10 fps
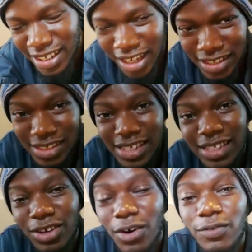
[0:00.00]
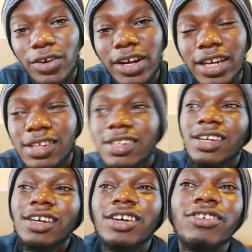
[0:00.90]
And you see that in call forex
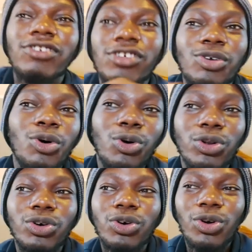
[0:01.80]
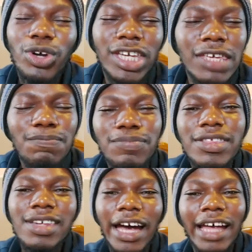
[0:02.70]
just hold keep
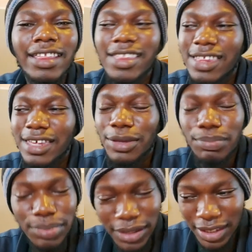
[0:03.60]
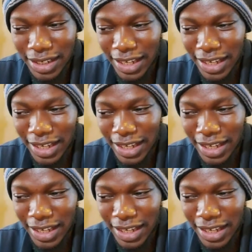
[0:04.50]
it at a bay.